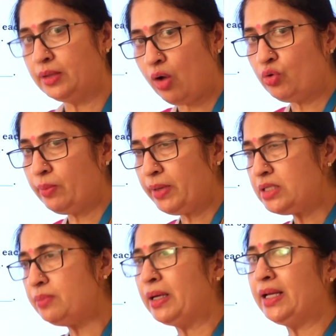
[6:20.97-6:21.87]

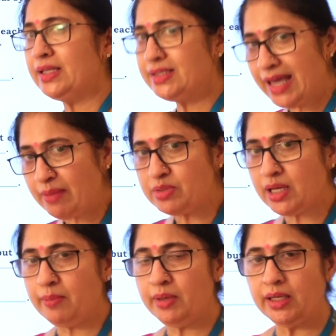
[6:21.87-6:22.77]
government but at the same
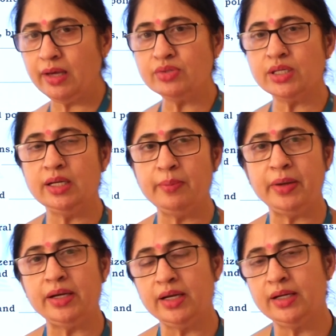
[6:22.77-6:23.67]
time it gives
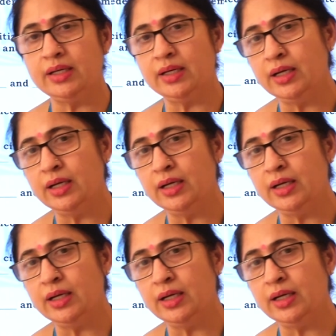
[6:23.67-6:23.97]
independent